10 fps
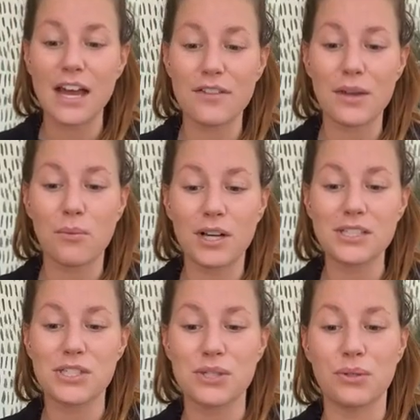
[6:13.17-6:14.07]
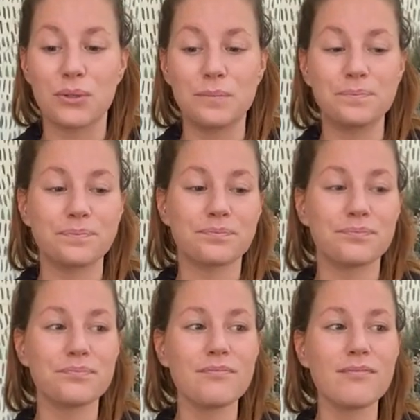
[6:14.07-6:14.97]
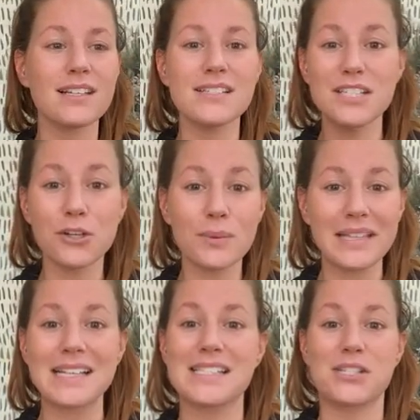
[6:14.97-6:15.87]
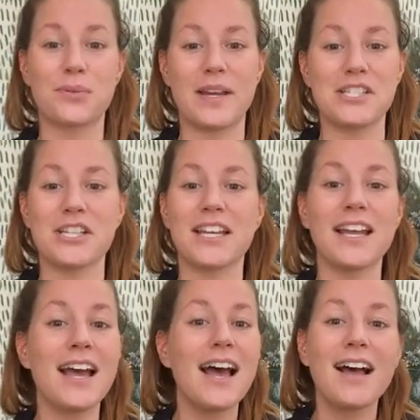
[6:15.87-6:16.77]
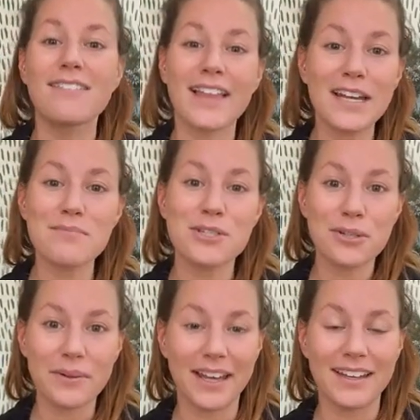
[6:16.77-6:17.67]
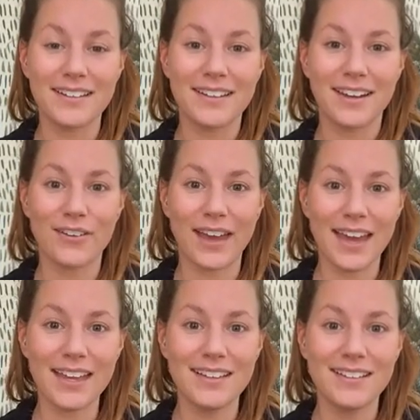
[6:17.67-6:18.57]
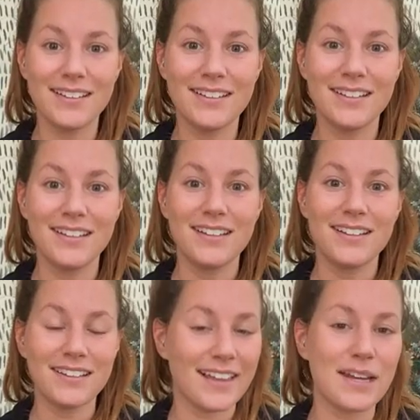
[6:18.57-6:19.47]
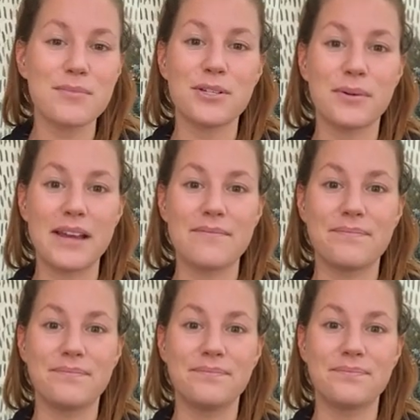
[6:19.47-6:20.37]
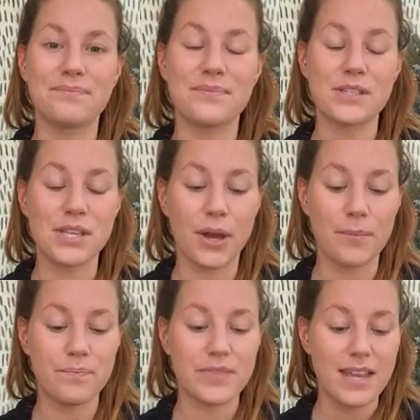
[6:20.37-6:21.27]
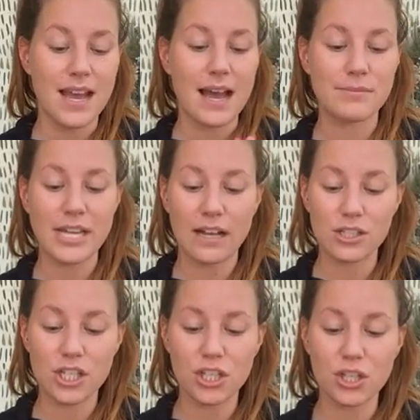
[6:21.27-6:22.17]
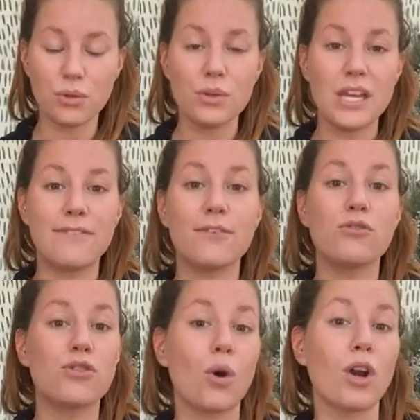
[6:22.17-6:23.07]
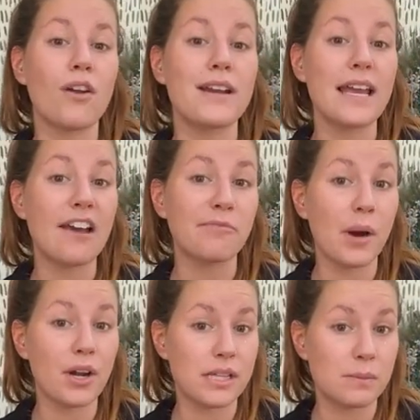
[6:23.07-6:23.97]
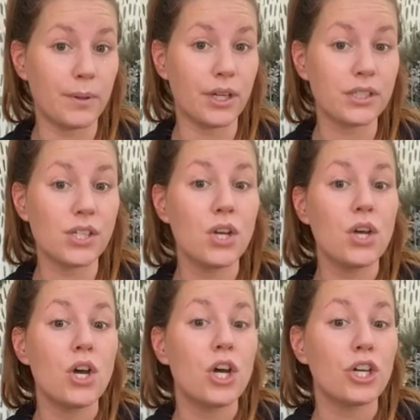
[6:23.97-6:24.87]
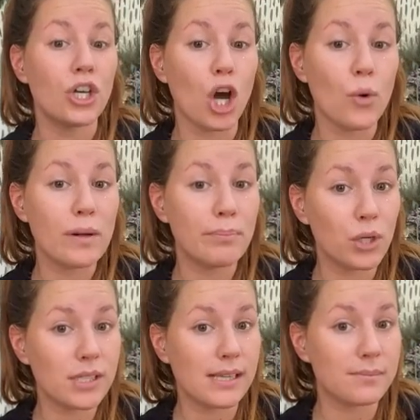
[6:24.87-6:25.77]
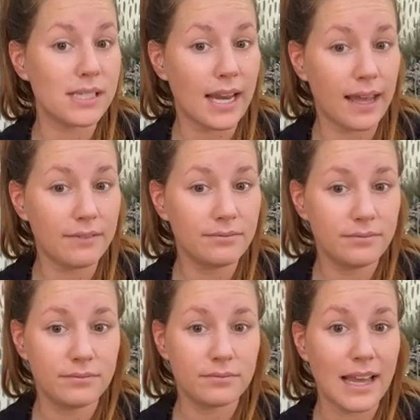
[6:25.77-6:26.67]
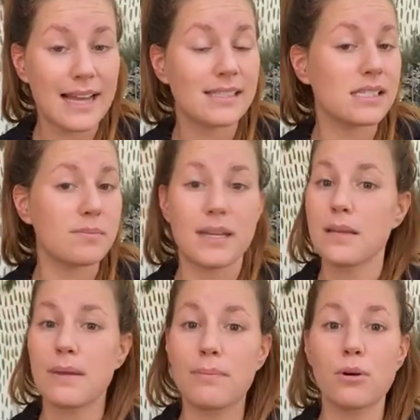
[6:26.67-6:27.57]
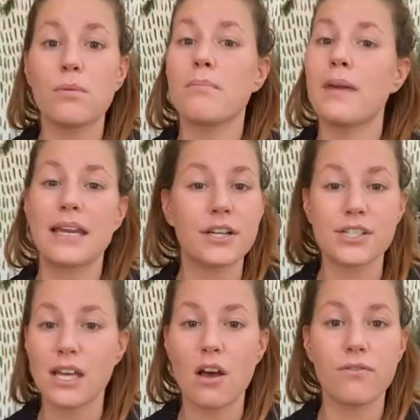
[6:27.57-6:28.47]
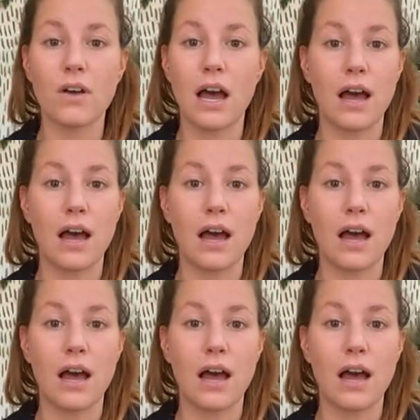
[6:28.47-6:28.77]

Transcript: they want to deal with that situation, let them do it, okay? Let them do it. So, I'm challenging you, if you don't already have parties booked, go and book some today. Ask as many people. Make yourself,